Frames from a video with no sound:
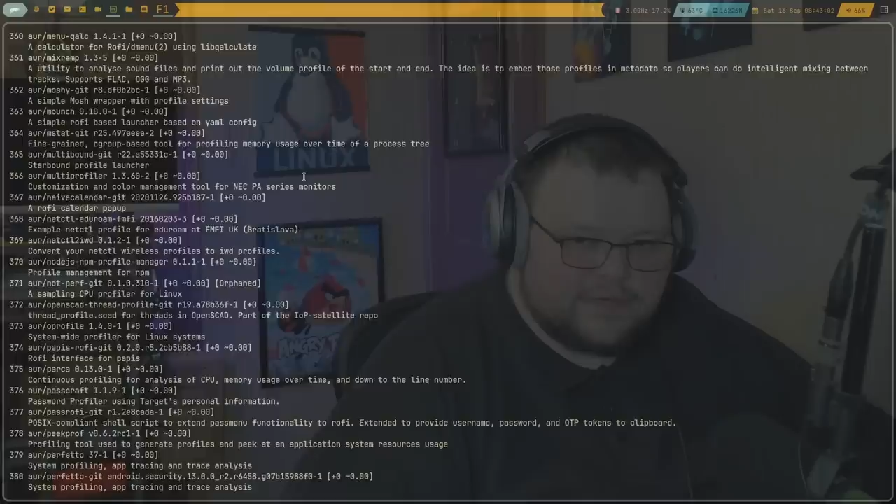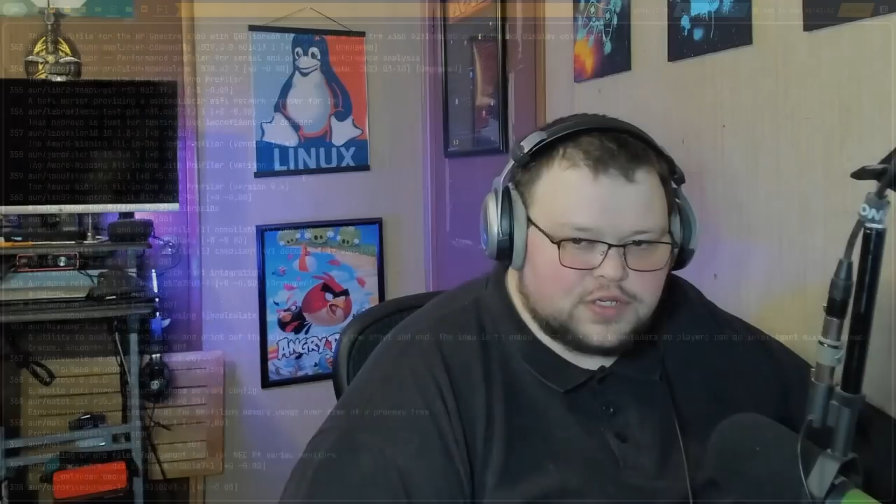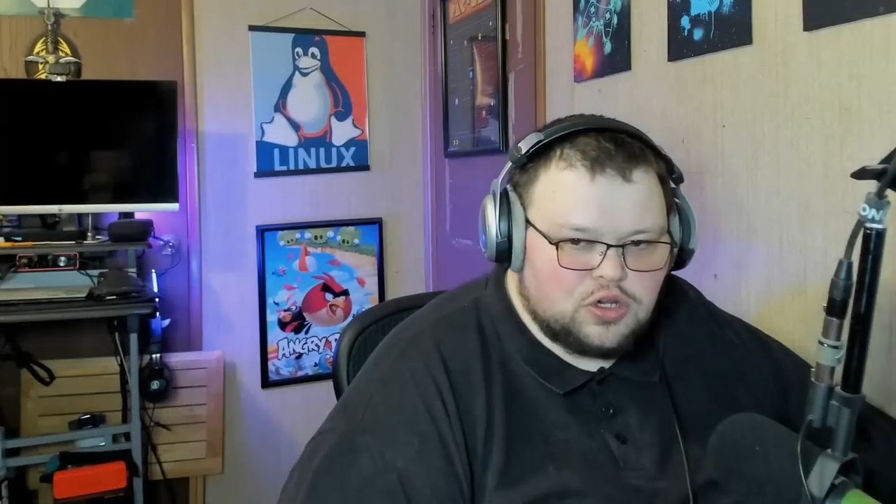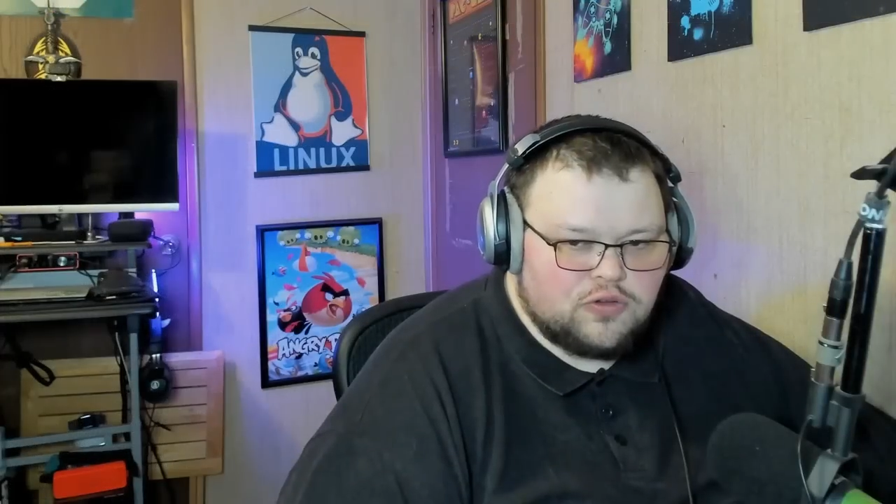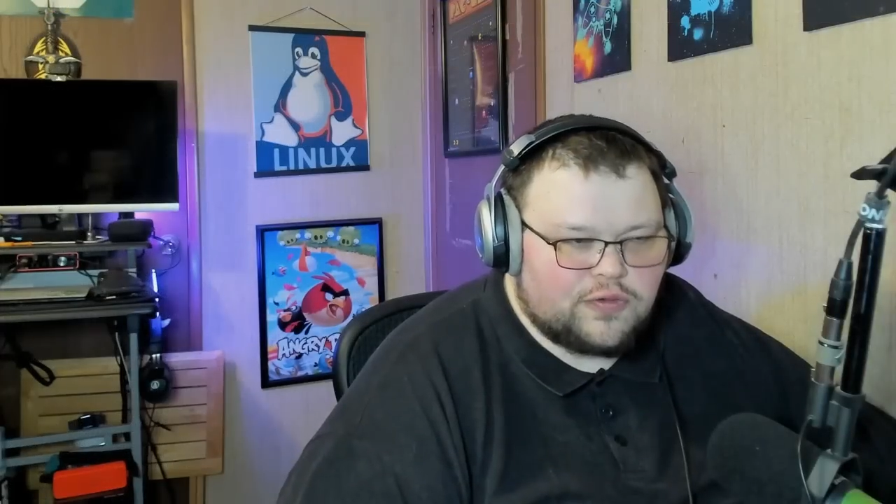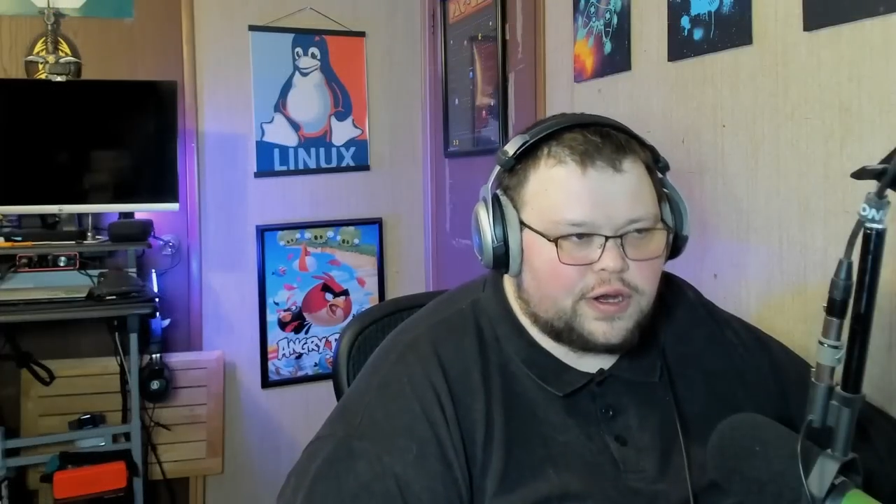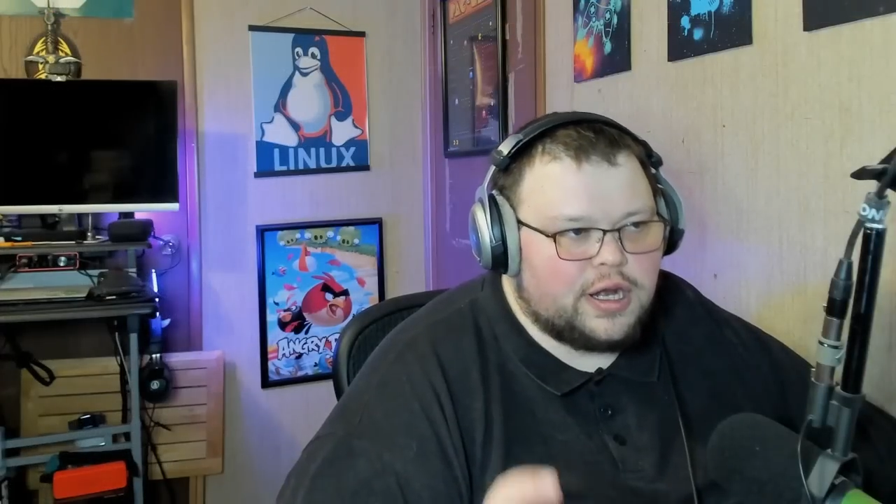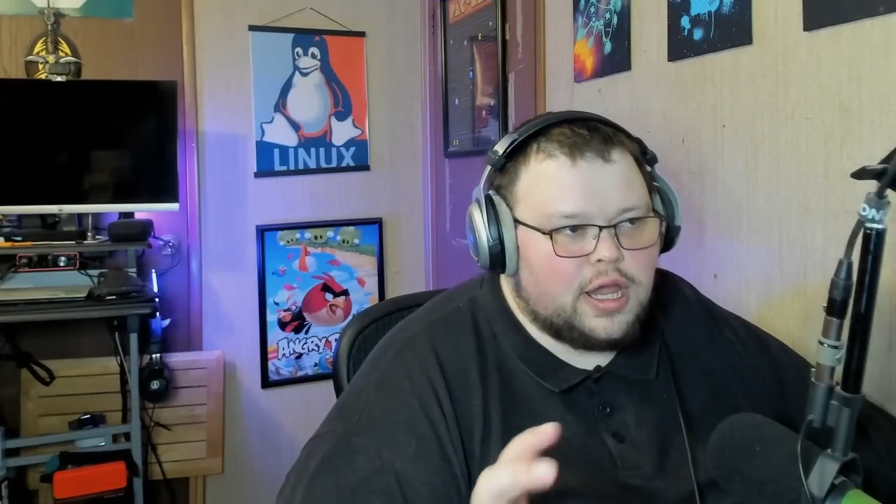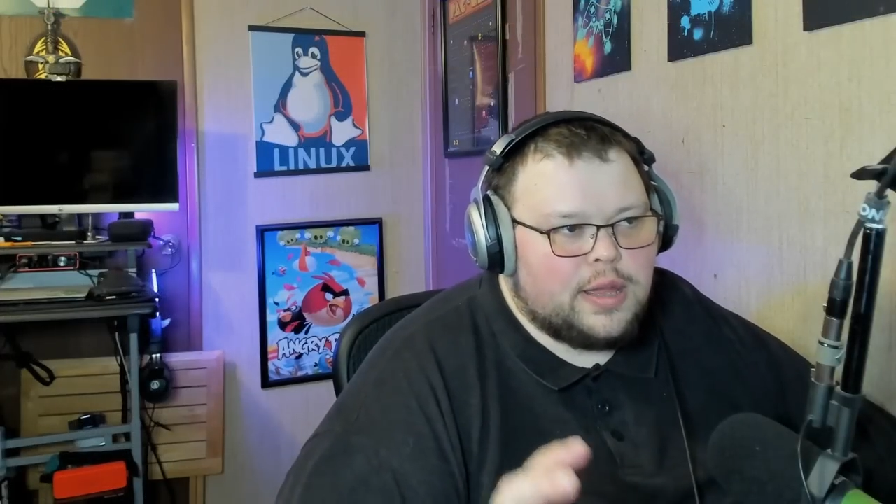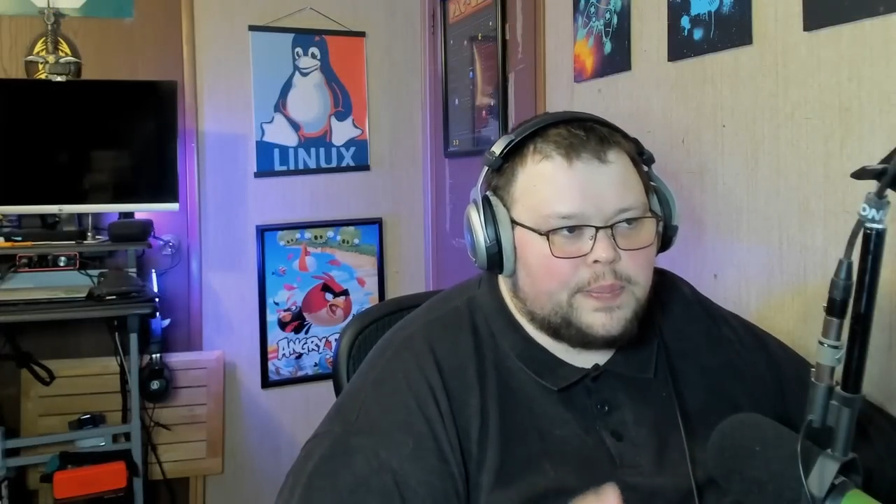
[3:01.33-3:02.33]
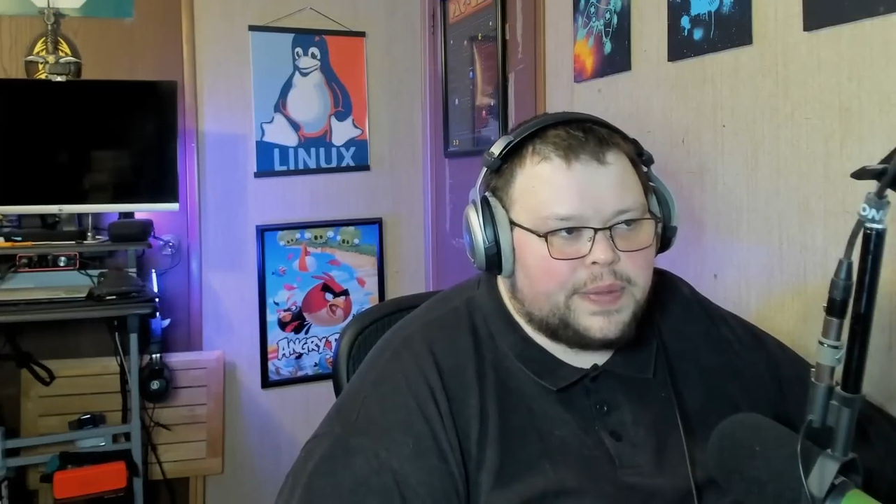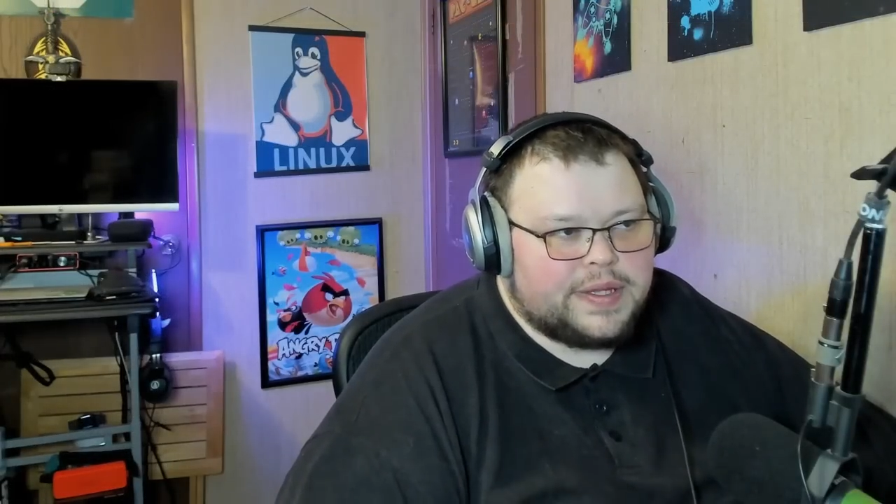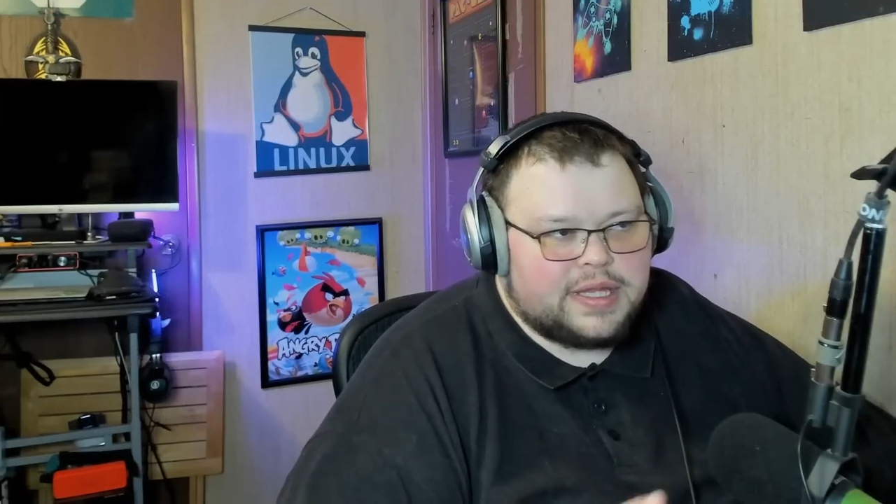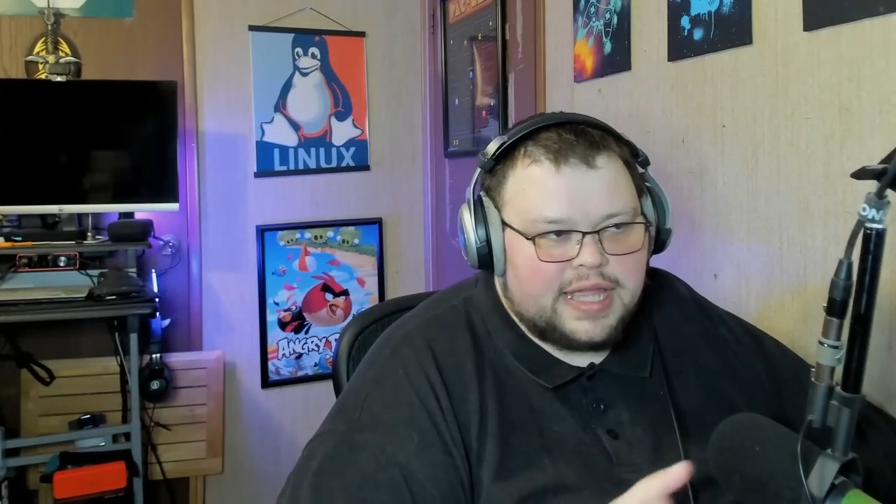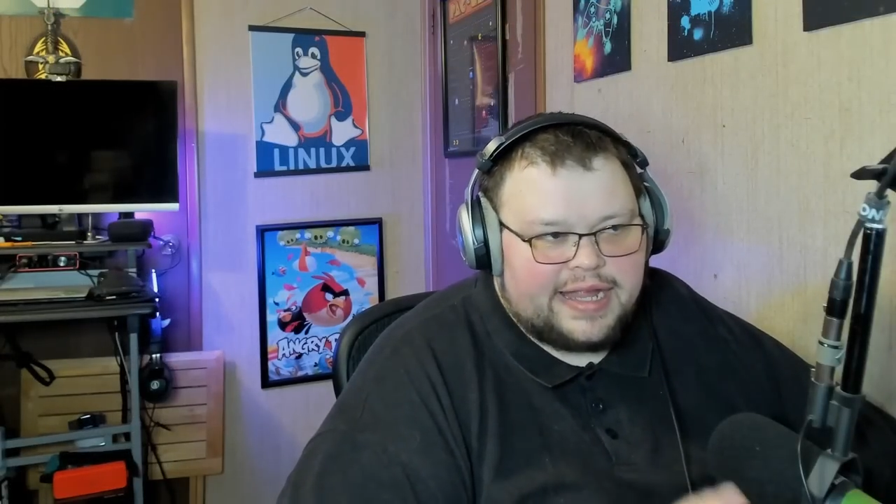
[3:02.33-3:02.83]
of a twofer,
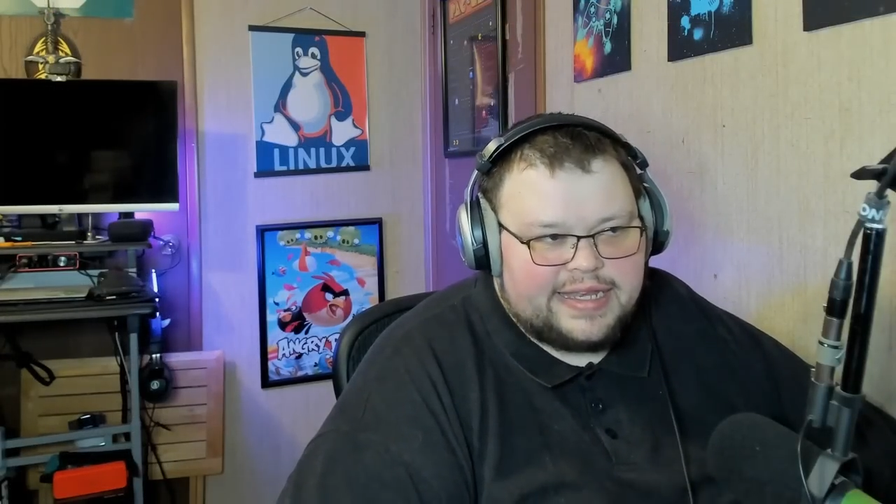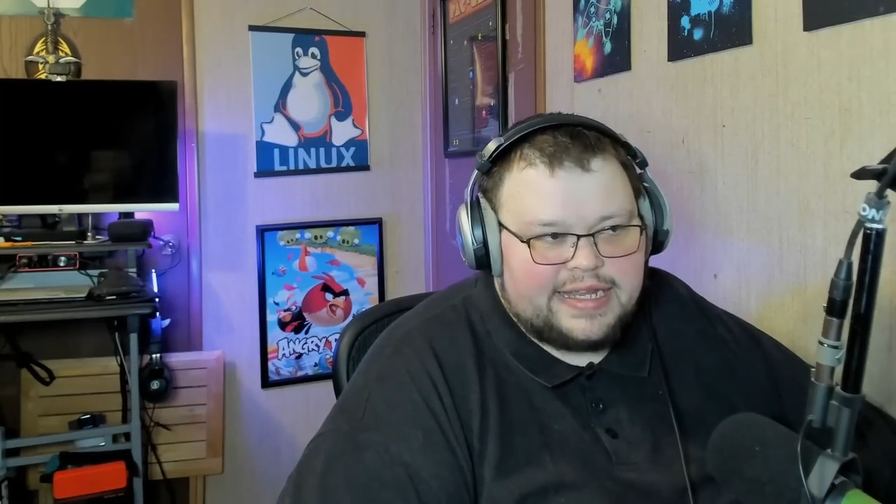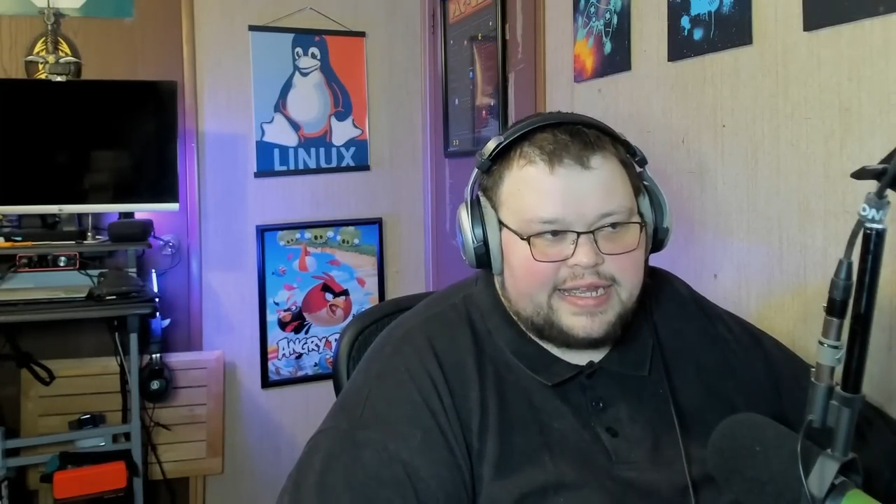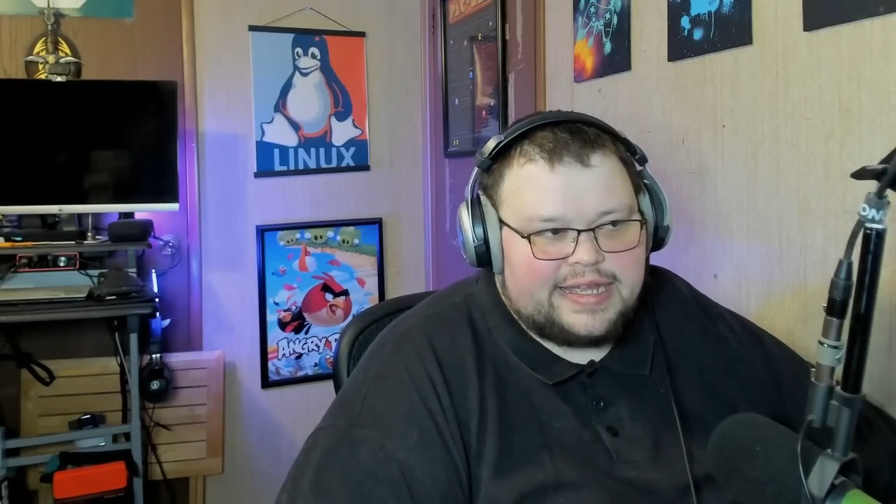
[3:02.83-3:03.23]
but the idea